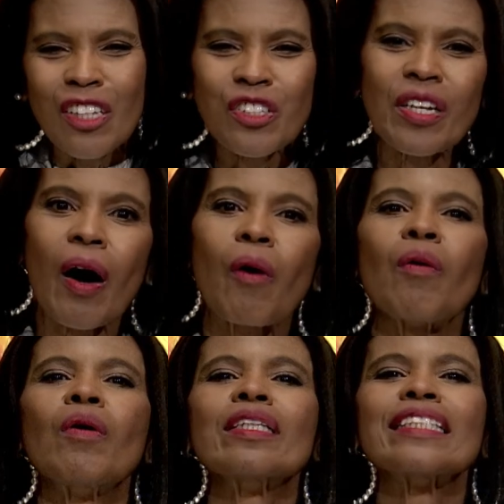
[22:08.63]
So,
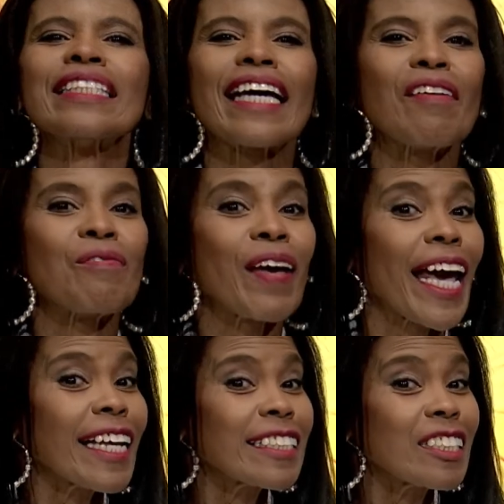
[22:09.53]
the
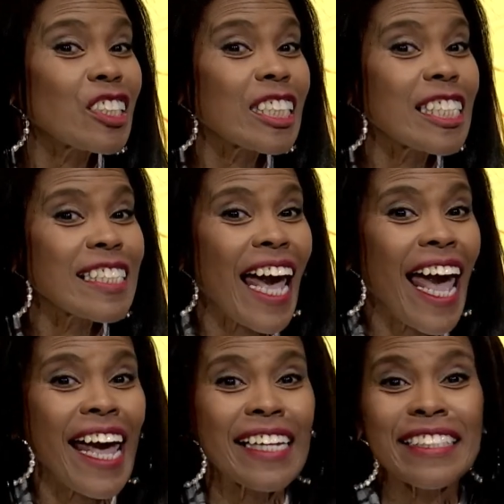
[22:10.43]
advantages
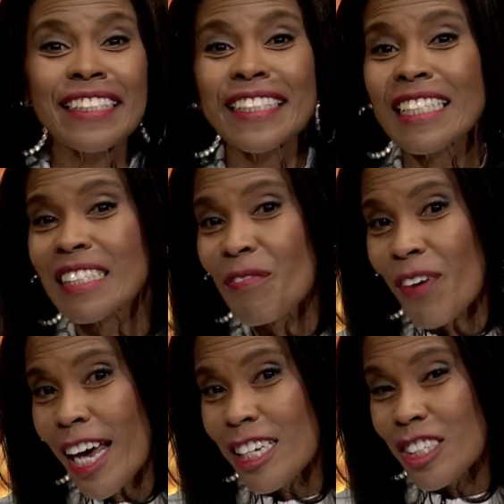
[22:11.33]
and
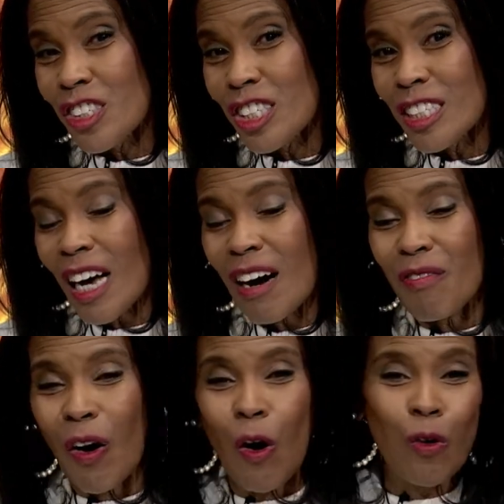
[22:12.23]
disadvantages
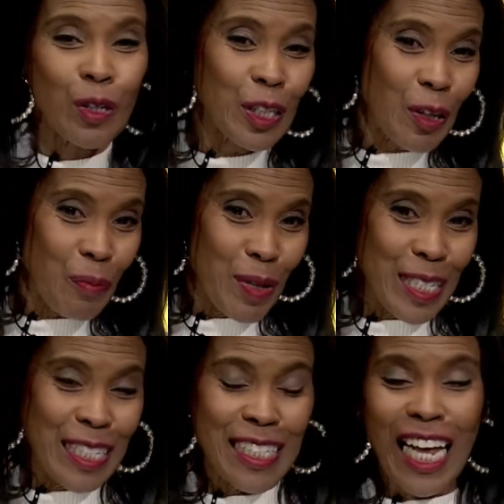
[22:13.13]
of owning your
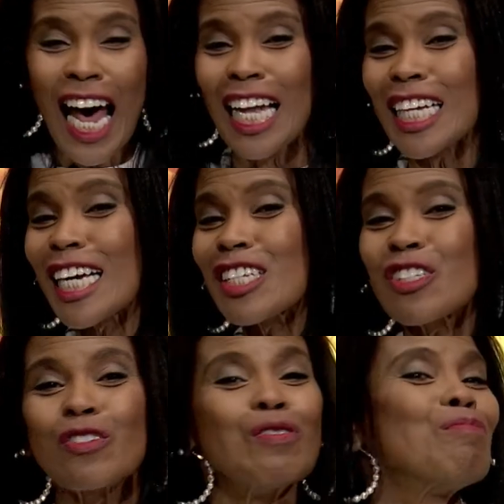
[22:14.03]
business. I'll let
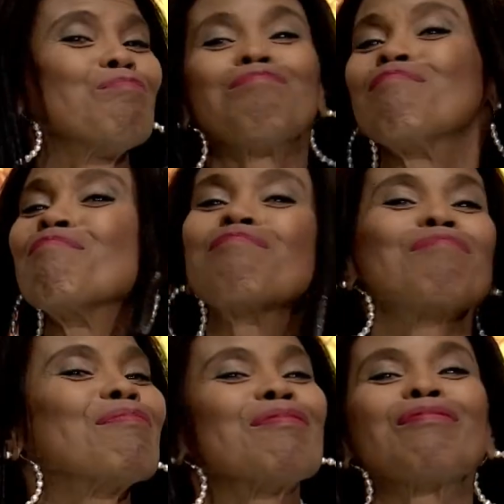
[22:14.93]
you
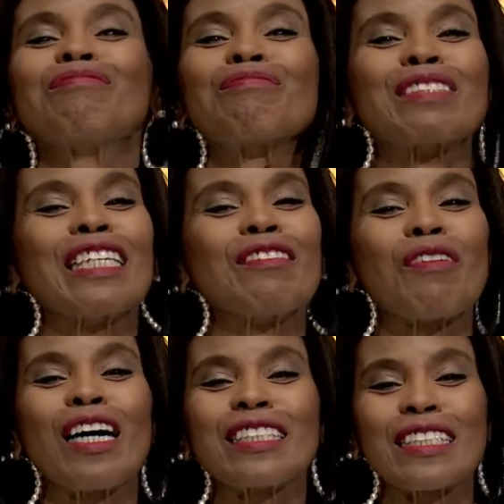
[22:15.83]
give
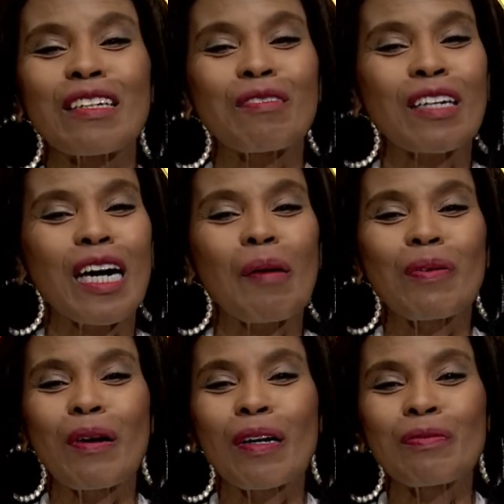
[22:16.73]
us a
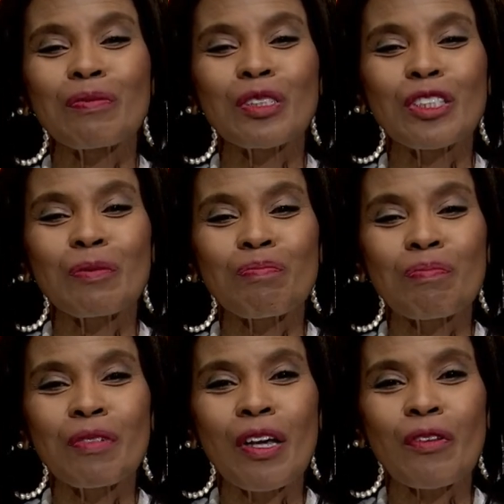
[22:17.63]
couple of
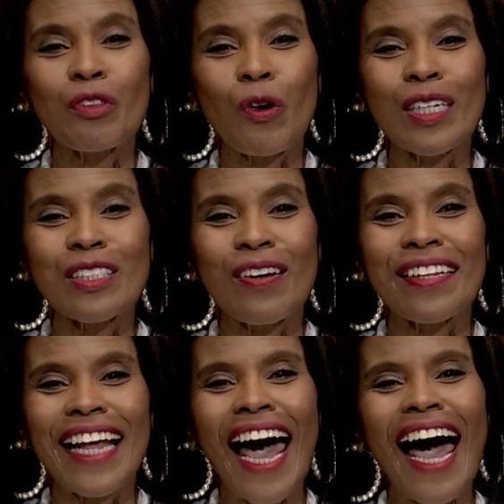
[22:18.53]
thoughts
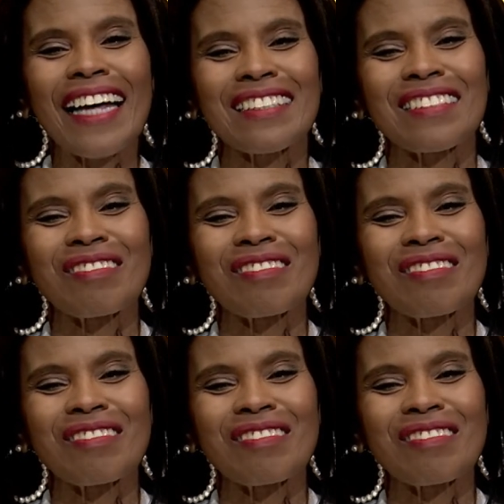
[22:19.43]
on that.